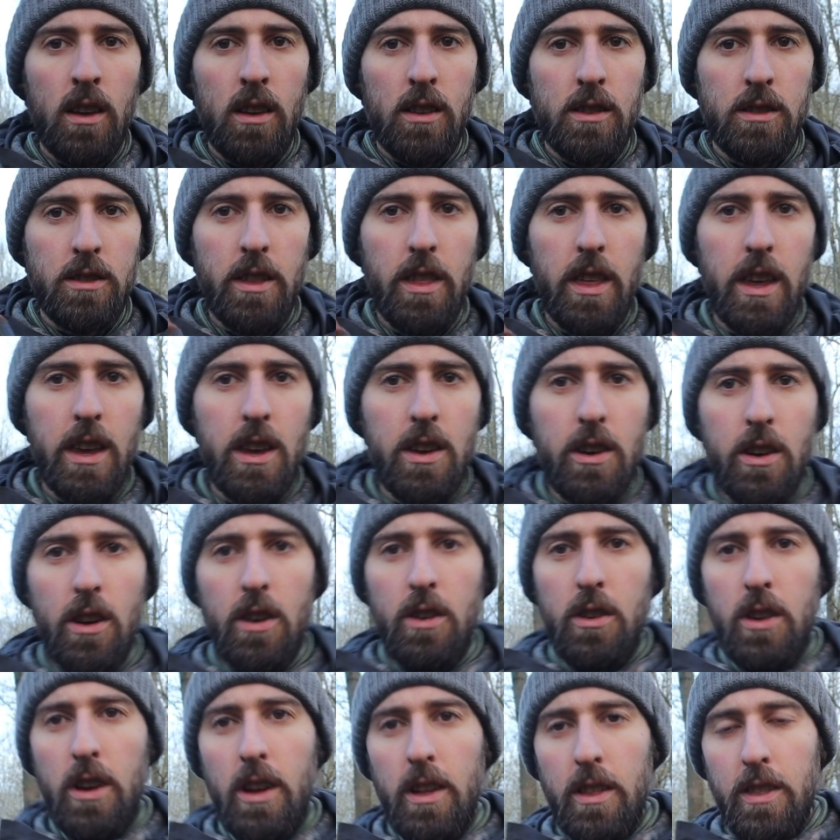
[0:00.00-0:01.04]
So there you
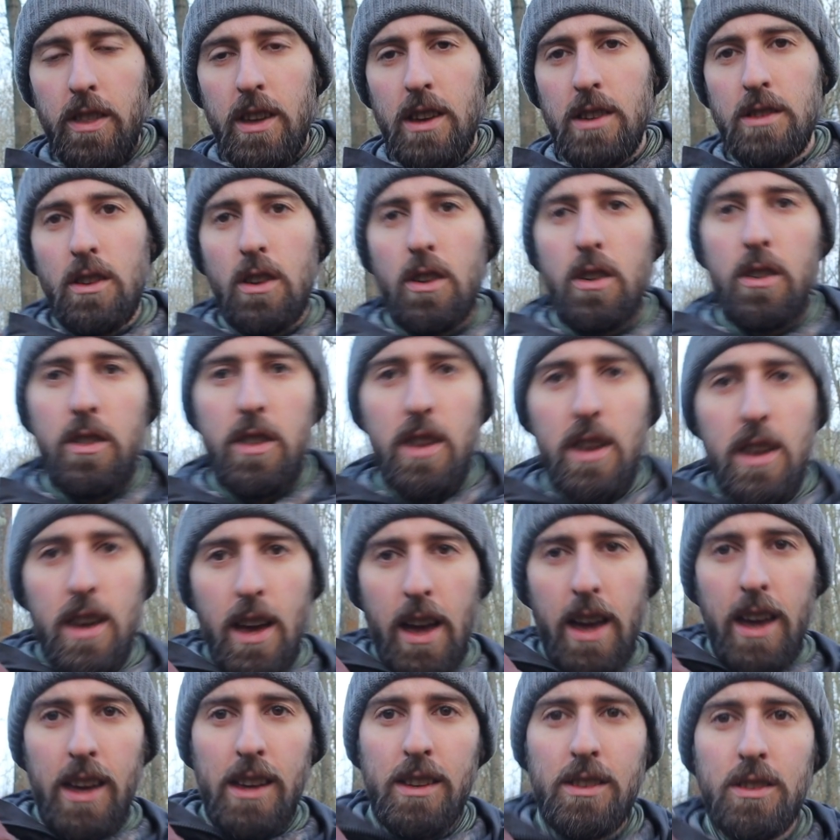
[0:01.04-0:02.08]
go, these are the
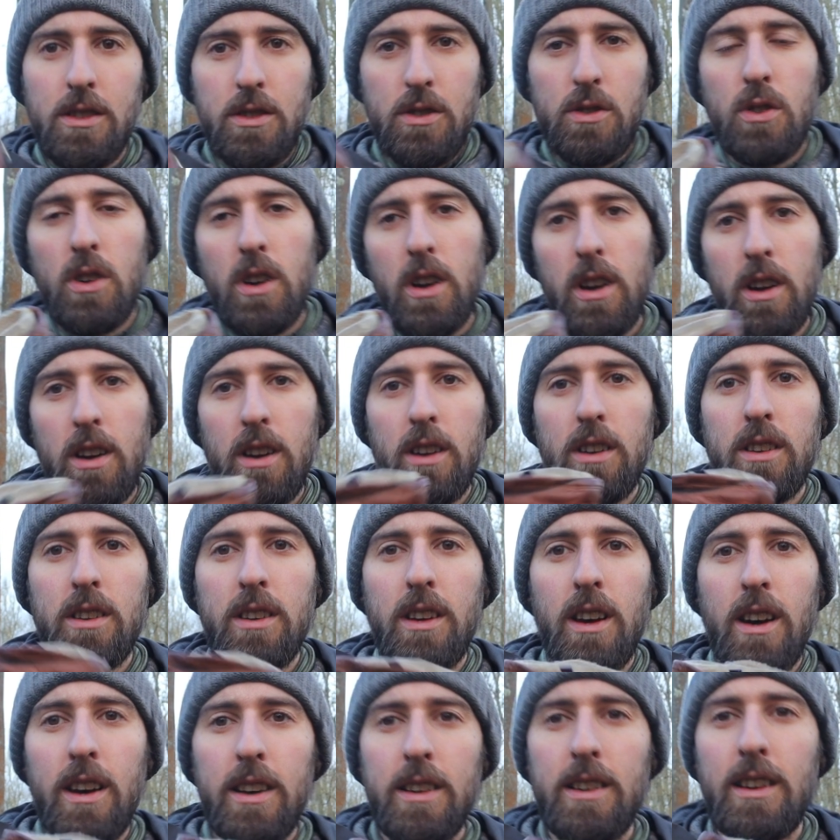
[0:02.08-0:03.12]
Hestra
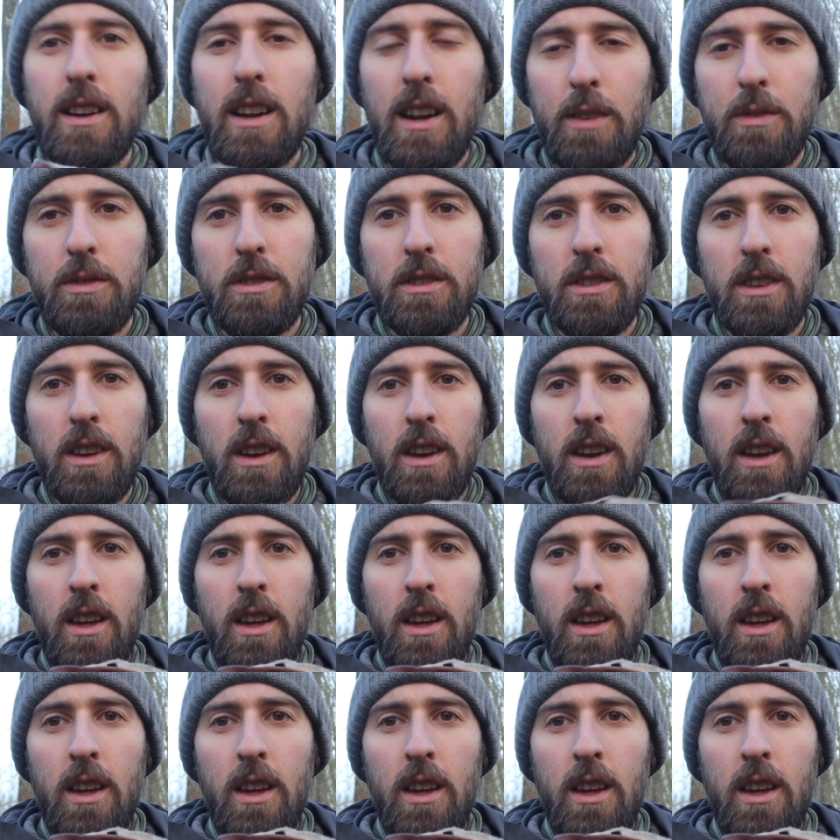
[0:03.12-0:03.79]
Guide Gloves.